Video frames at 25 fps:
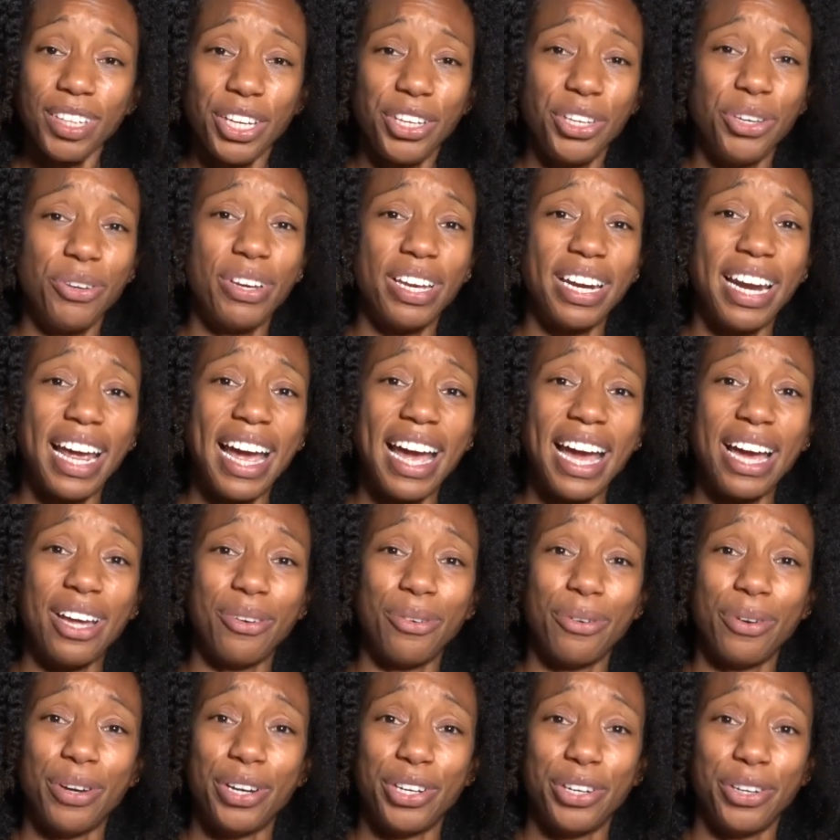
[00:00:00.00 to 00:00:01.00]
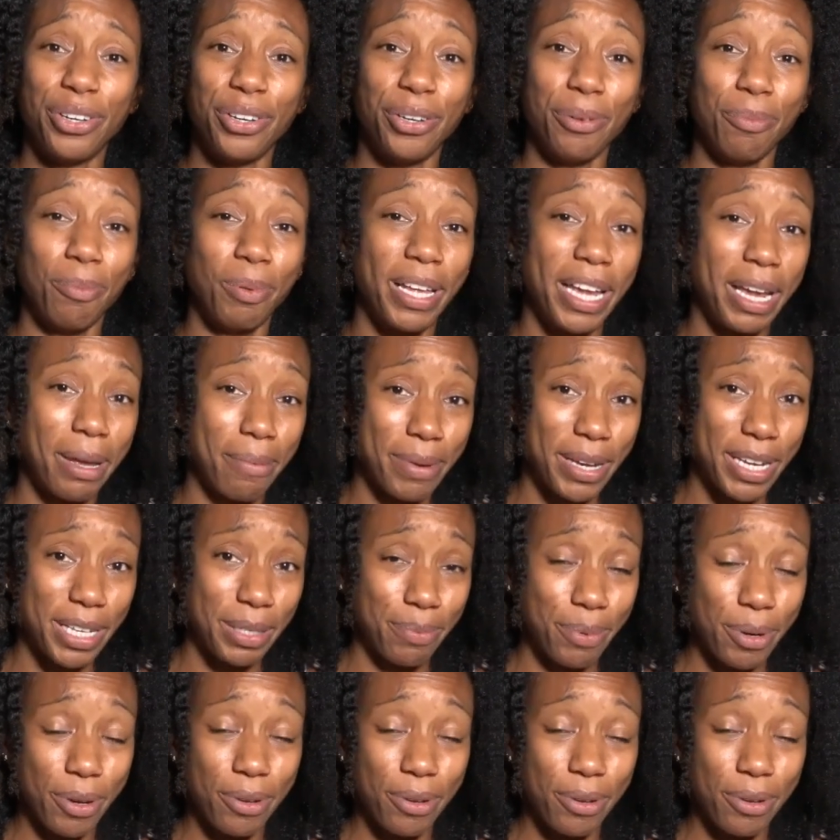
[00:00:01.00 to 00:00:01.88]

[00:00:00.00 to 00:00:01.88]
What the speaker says: You can add on your plant-based